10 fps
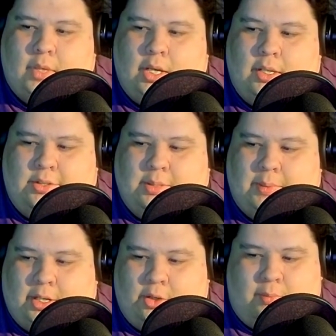there's something
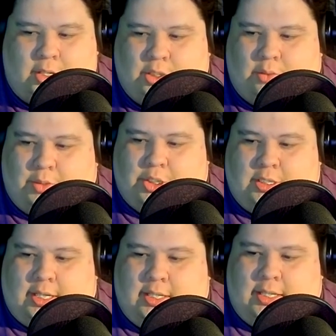that you mentioned, which is
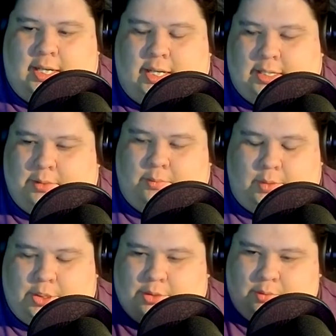like the idea,
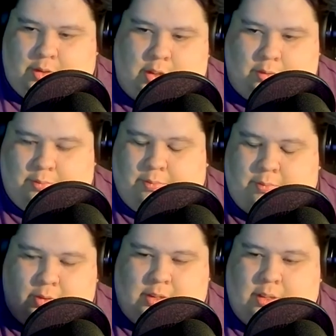which, you know,
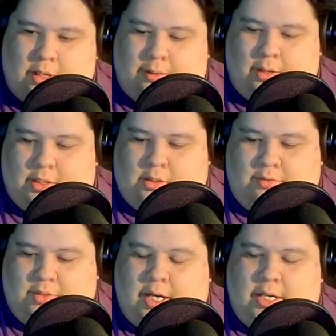was uh, sort
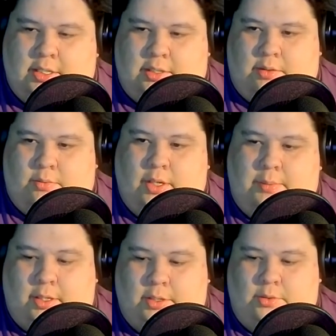of tied to Rick
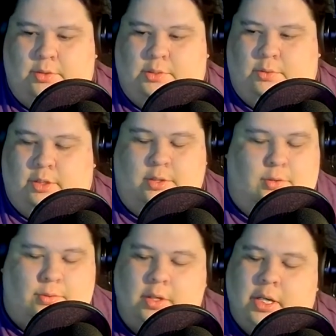Montour's work,
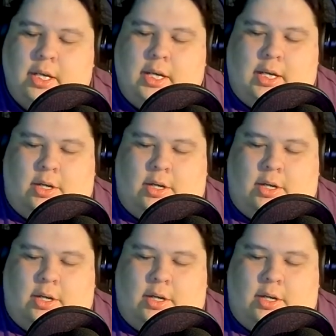who, you